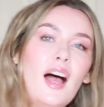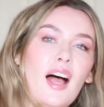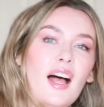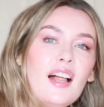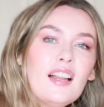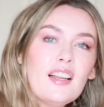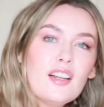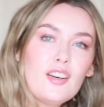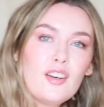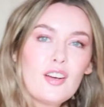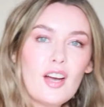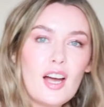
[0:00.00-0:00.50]

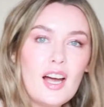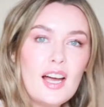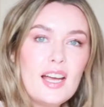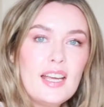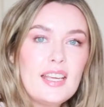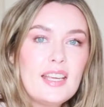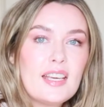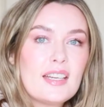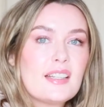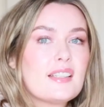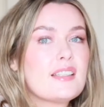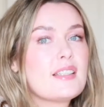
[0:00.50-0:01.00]
Hello,
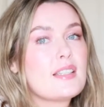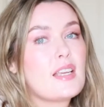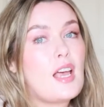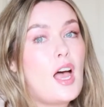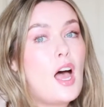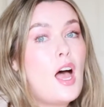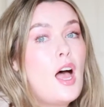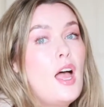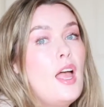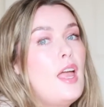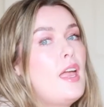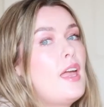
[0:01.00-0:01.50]
hi, yes,
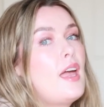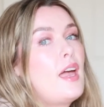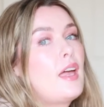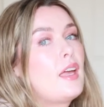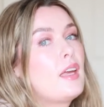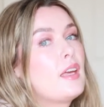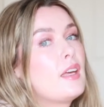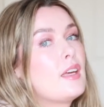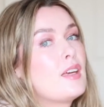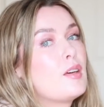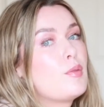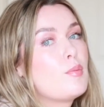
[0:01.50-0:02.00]
I
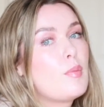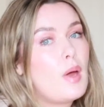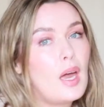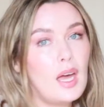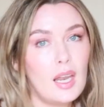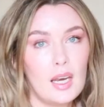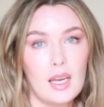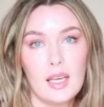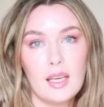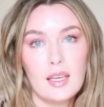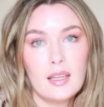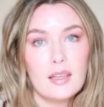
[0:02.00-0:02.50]
am
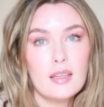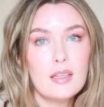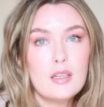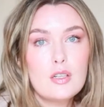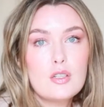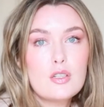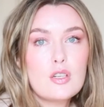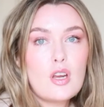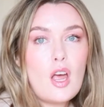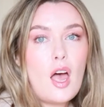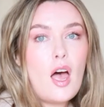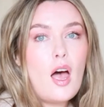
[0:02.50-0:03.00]
Hannah
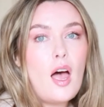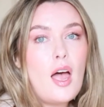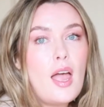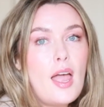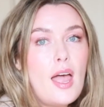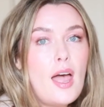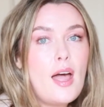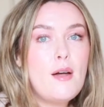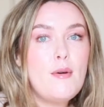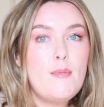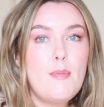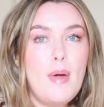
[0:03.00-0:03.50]
English. I
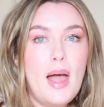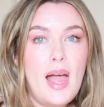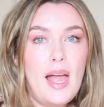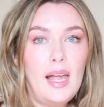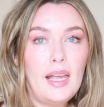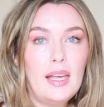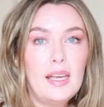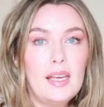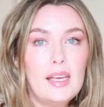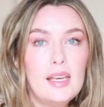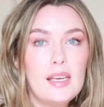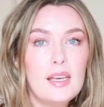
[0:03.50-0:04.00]
am
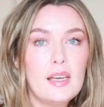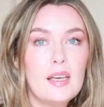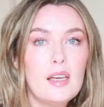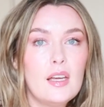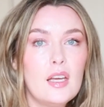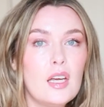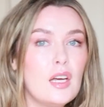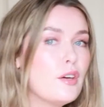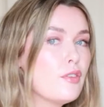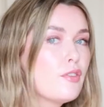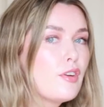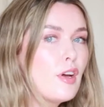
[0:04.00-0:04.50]
a
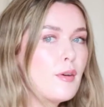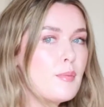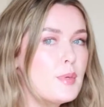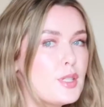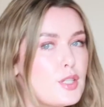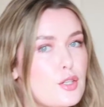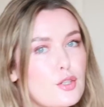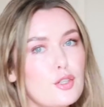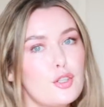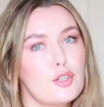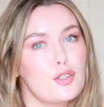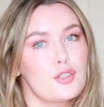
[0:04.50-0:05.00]

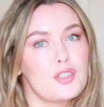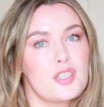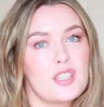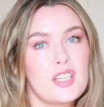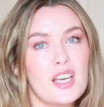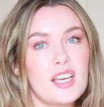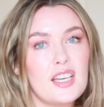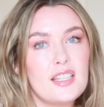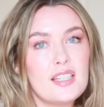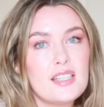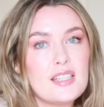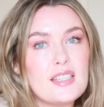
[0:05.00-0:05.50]
pharmaceutical
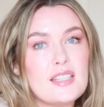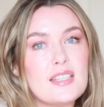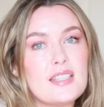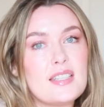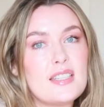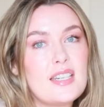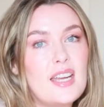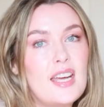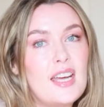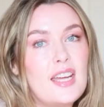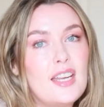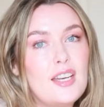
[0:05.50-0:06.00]

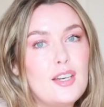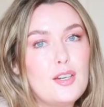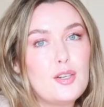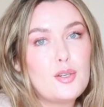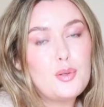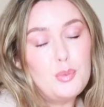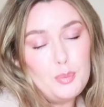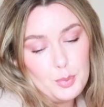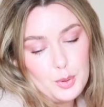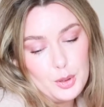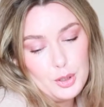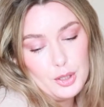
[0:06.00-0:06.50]
scientist
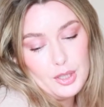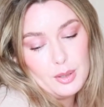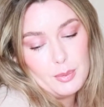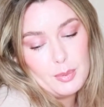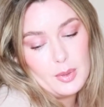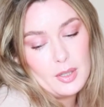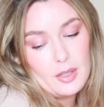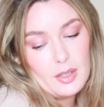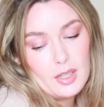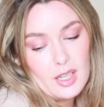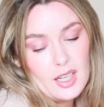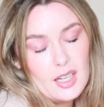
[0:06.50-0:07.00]
and beauty
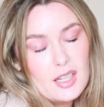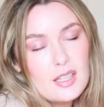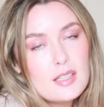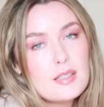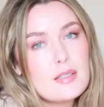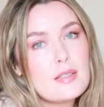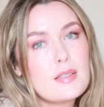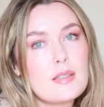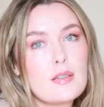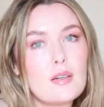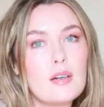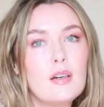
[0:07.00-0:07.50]
blogger,
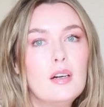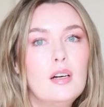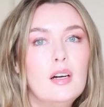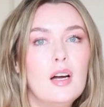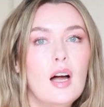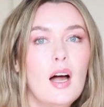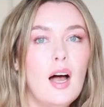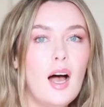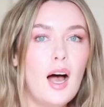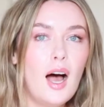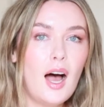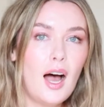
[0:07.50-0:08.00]
so
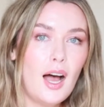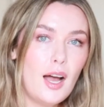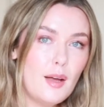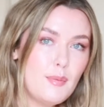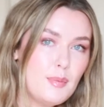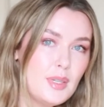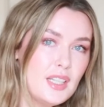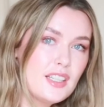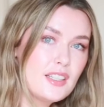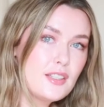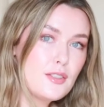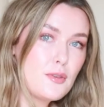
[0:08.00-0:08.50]

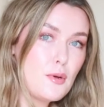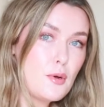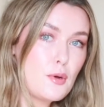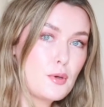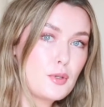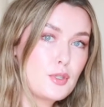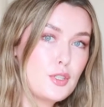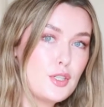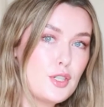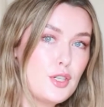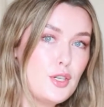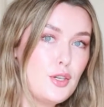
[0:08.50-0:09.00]
I'm here to
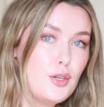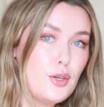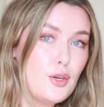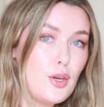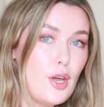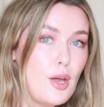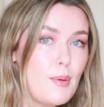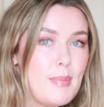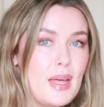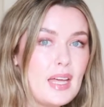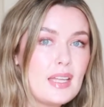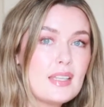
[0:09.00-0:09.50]
talk to you
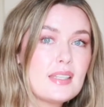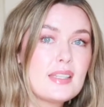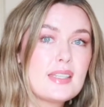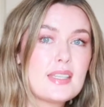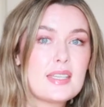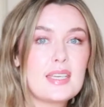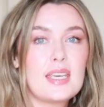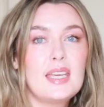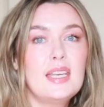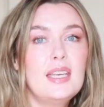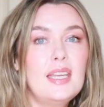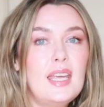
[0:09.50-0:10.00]
about
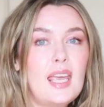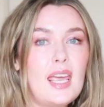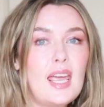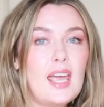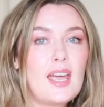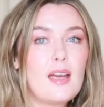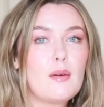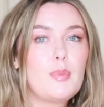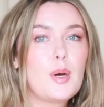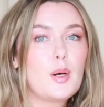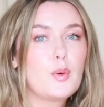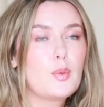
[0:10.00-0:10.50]

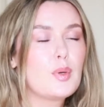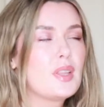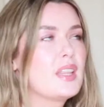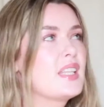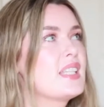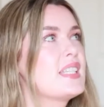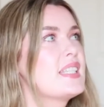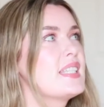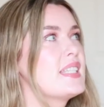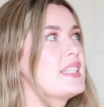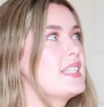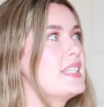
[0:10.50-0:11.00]
skincare, but with
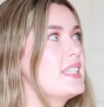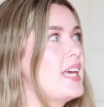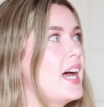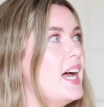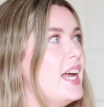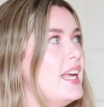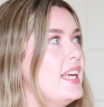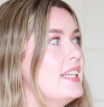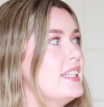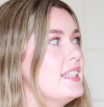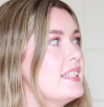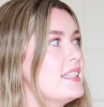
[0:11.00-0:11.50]

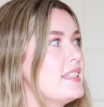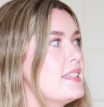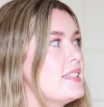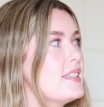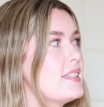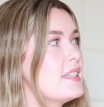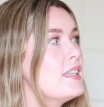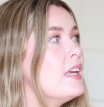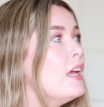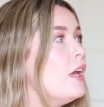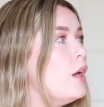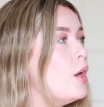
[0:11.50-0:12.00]

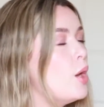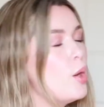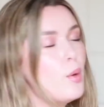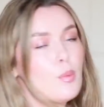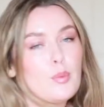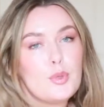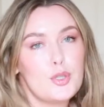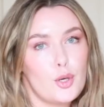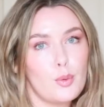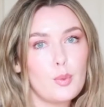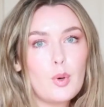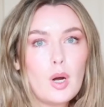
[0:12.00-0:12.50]
science.
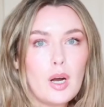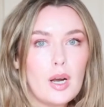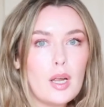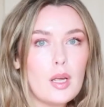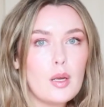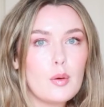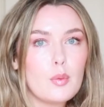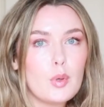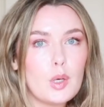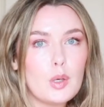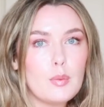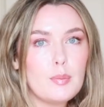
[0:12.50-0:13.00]
But don't worry,
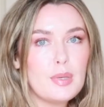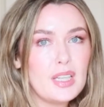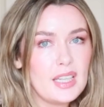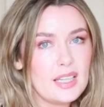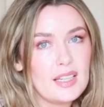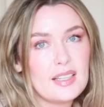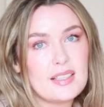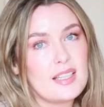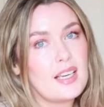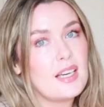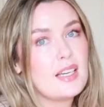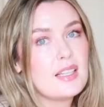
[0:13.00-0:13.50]
it won't be
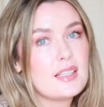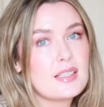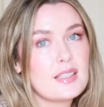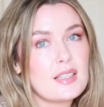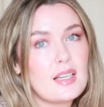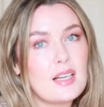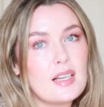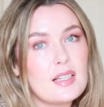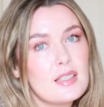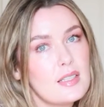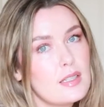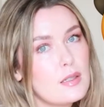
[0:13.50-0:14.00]
like science
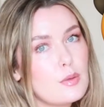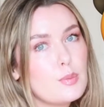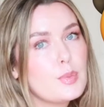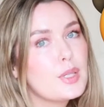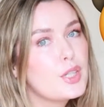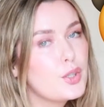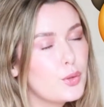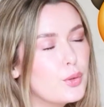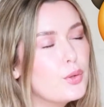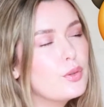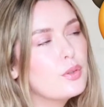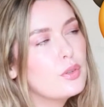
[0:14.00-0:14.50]
class, it'll be
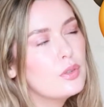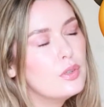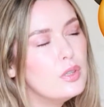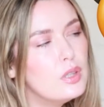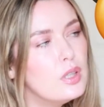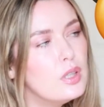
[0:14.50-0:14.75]
cool.